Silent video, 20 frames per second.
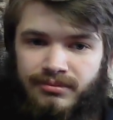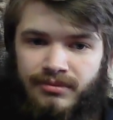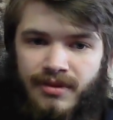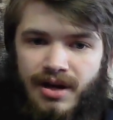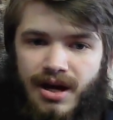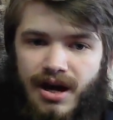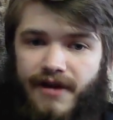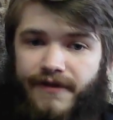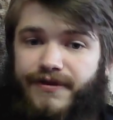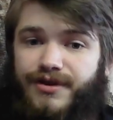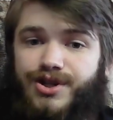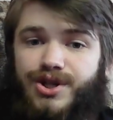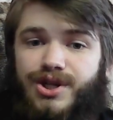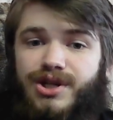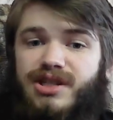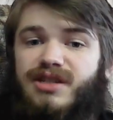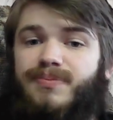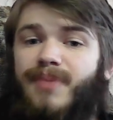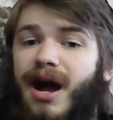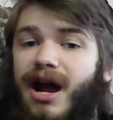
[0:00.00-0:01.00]
Efficient
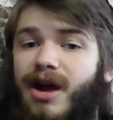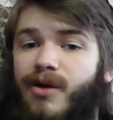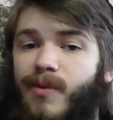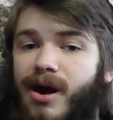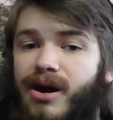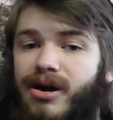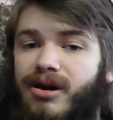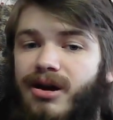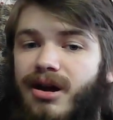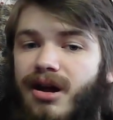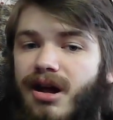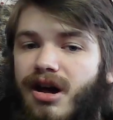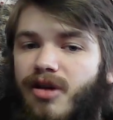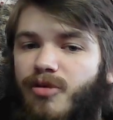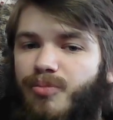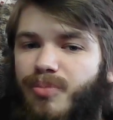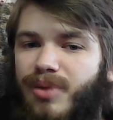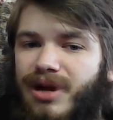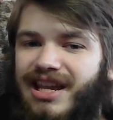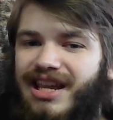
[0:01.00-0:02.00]
spyware,
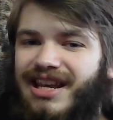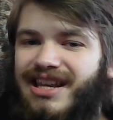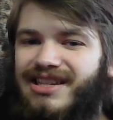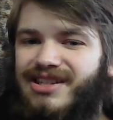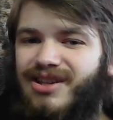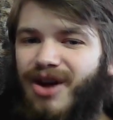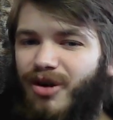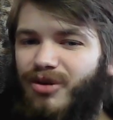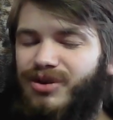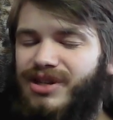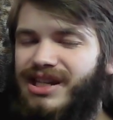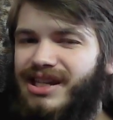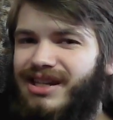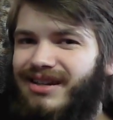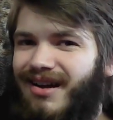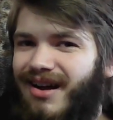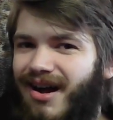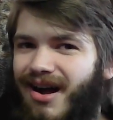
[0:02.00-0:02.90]
but it is only